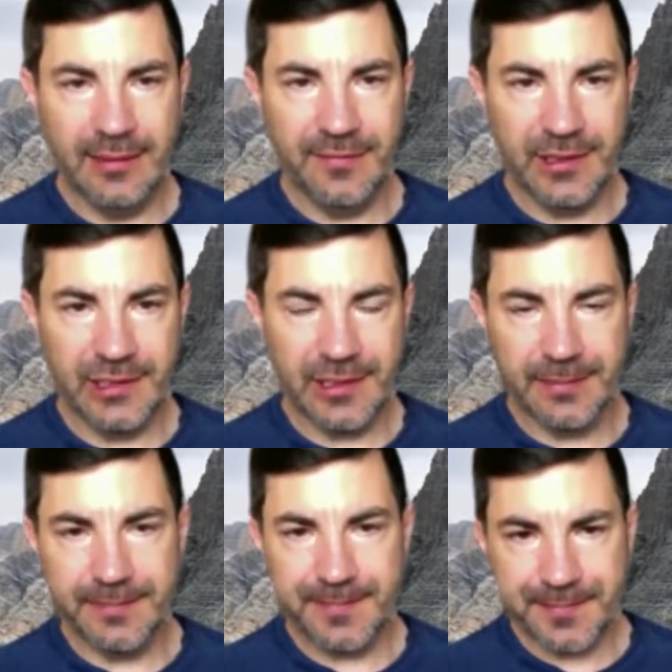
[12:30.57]

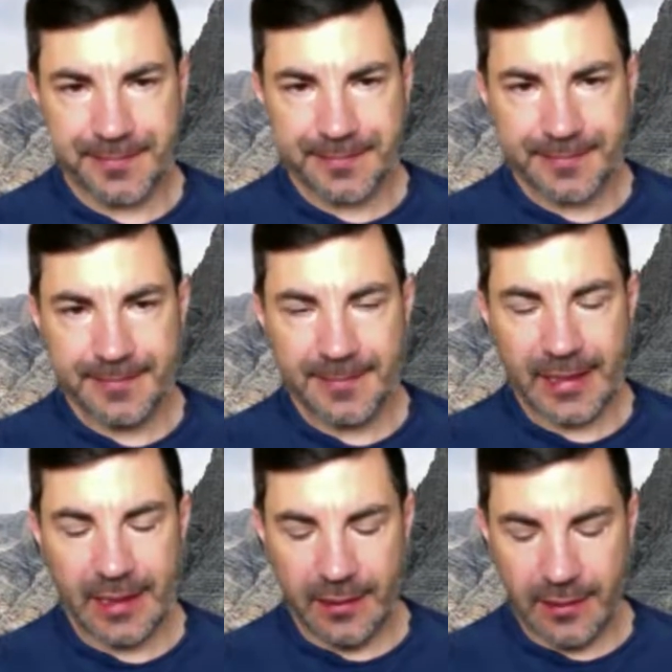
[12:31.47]
vision.
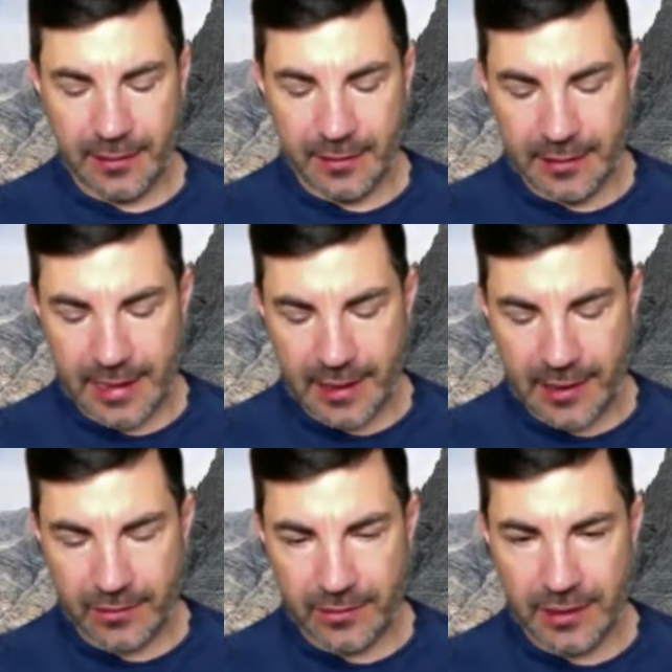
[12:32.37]

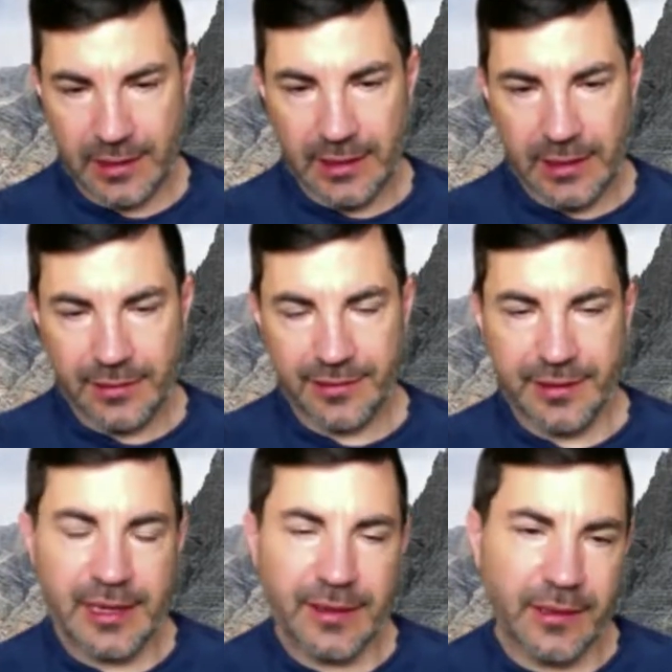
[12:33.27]
Now, there's
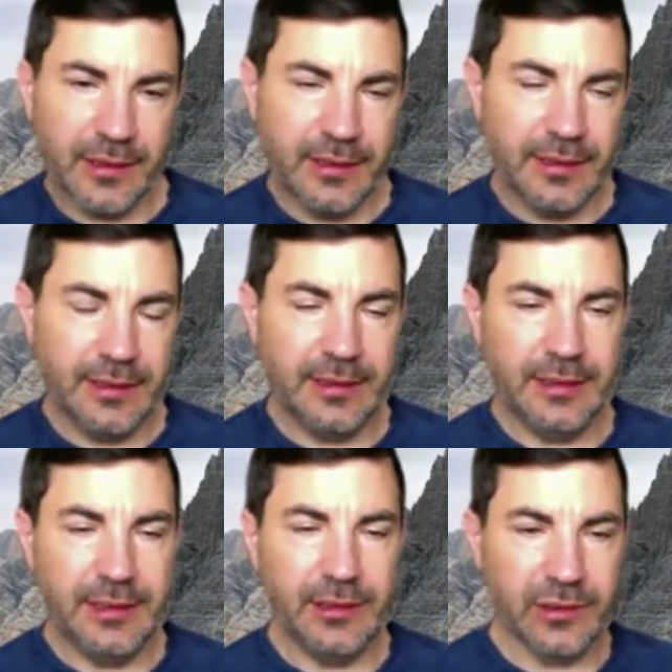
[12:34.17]
another,
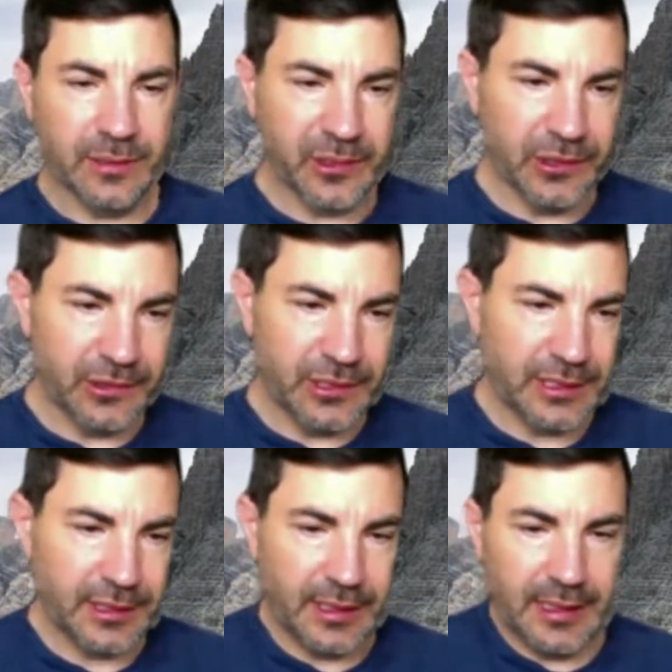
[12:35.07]

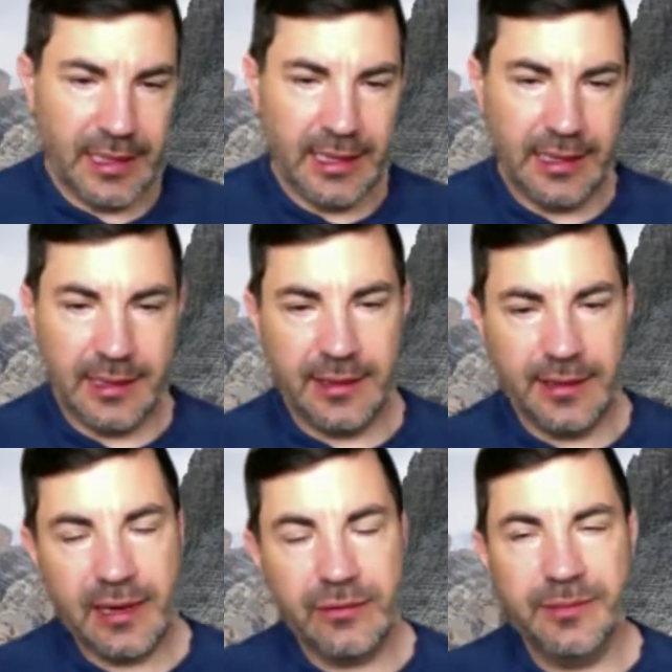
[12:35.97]
approach, and
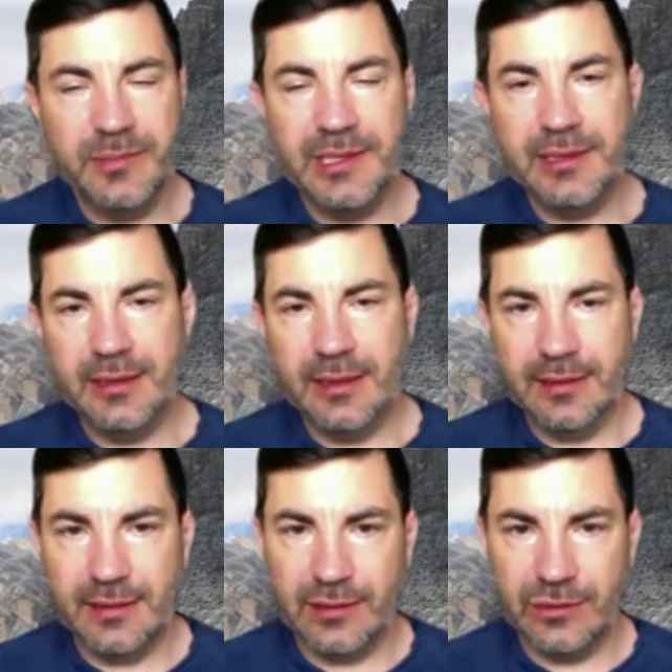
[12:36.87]
that would be
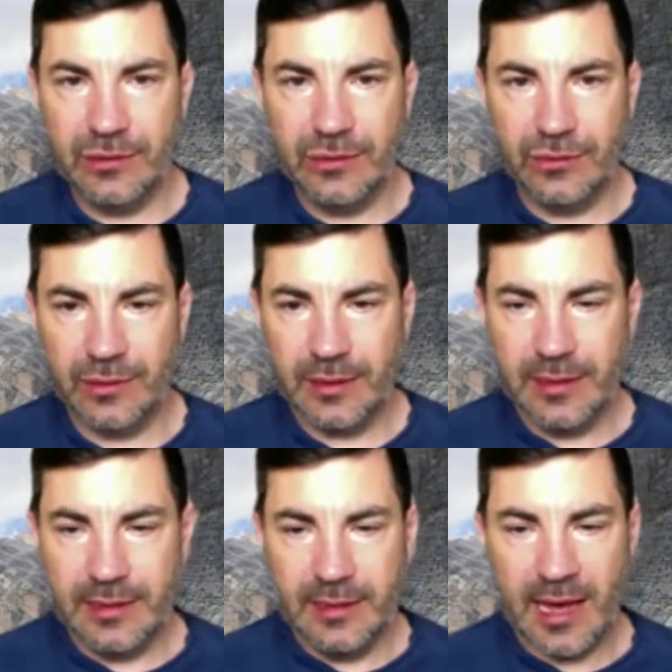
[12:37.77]
to
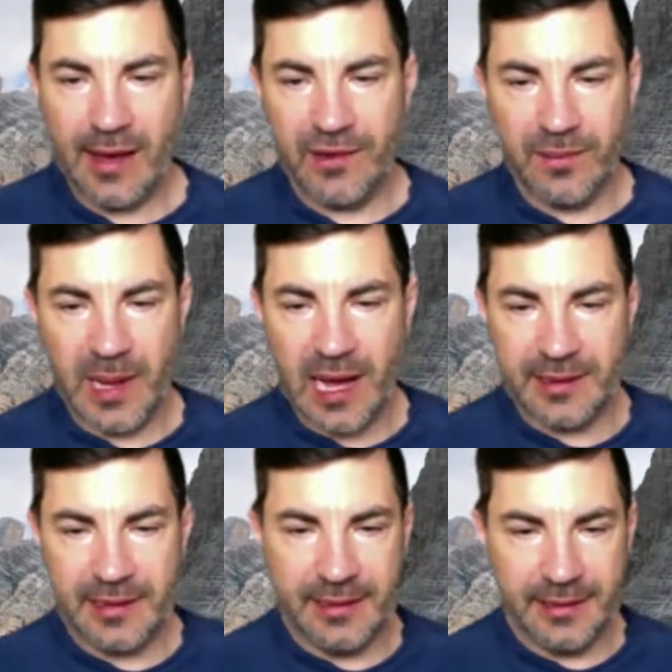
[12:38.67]
have your
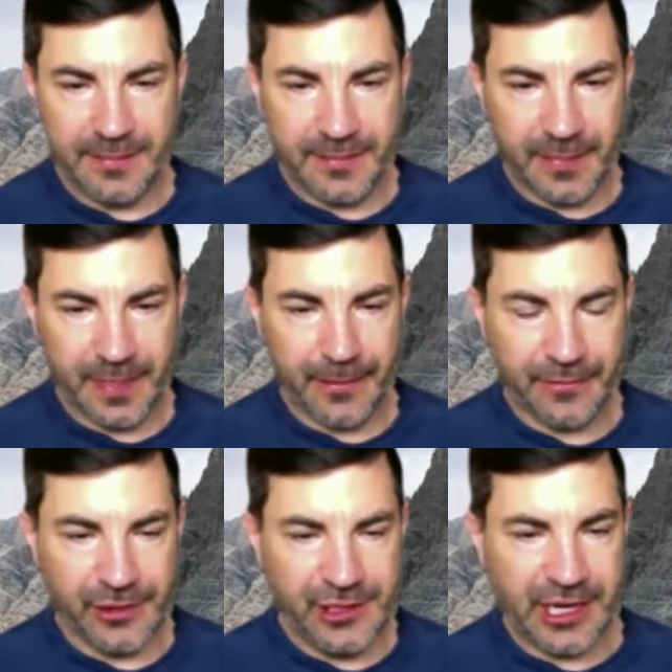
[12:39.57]
body
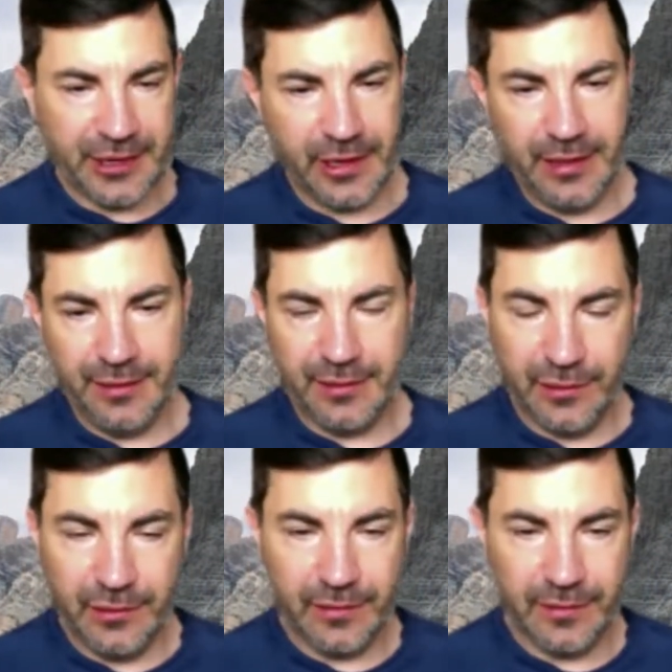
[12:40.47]
regenerate its
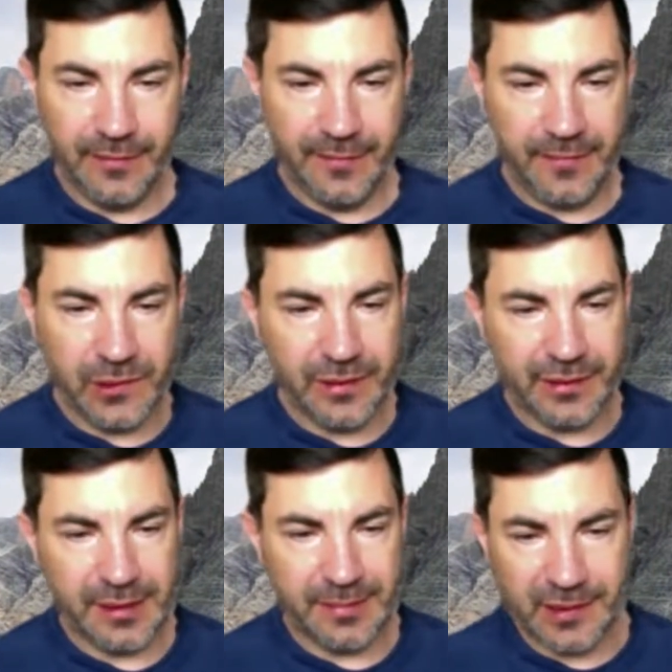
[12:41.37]
own
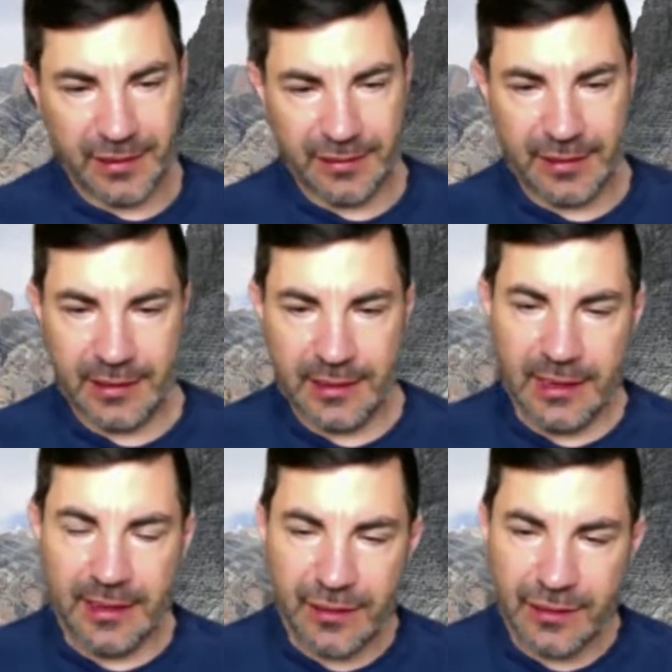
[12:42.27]
photoreceptors.
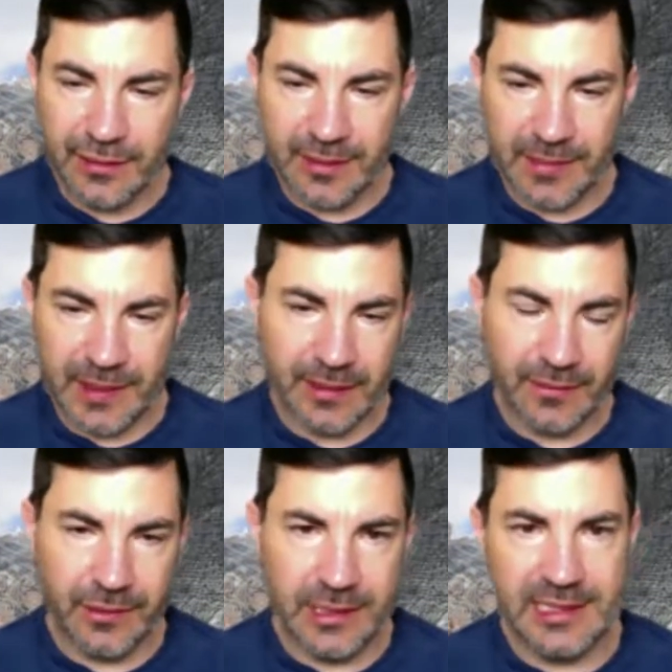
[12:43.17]
And this is something
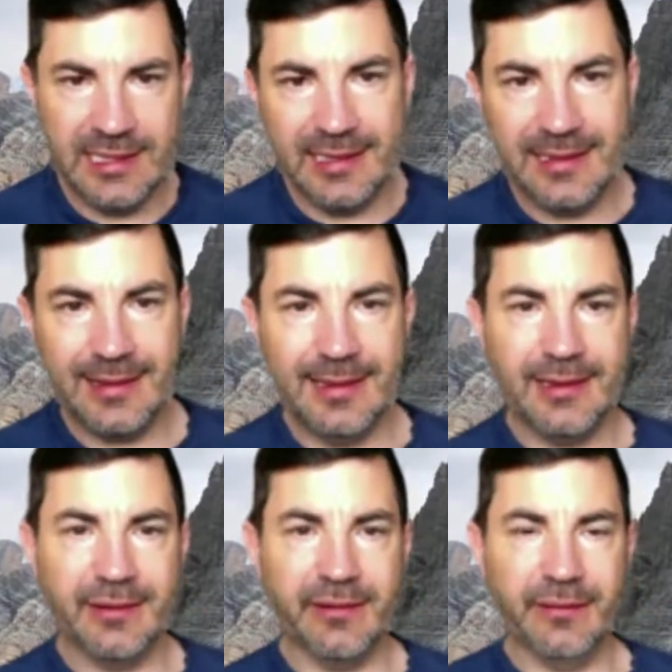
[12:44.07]
that we didn't
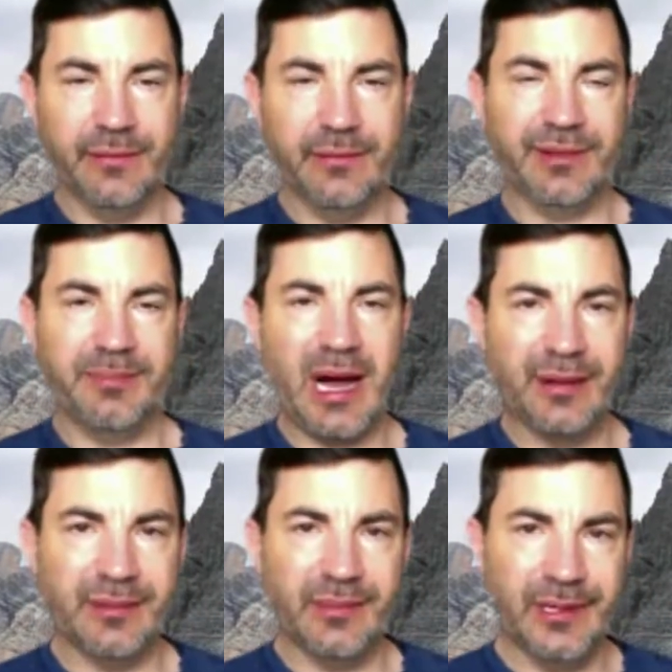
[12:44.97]
think was
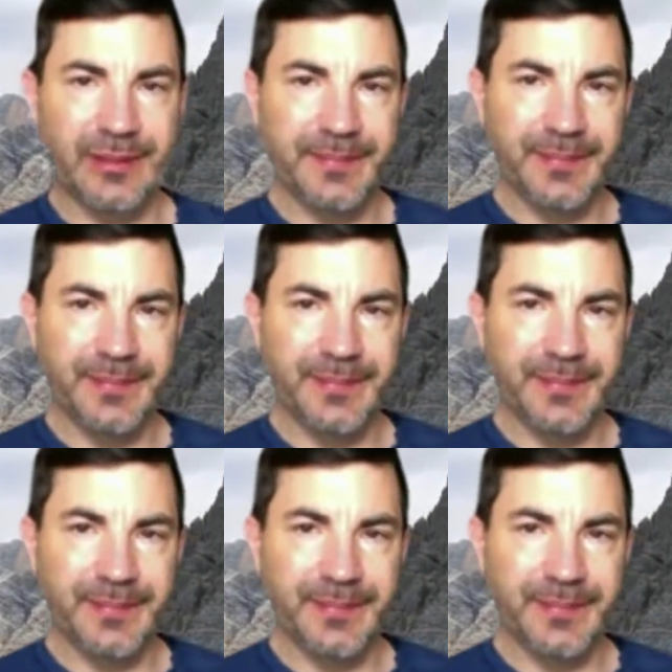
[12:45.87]
possible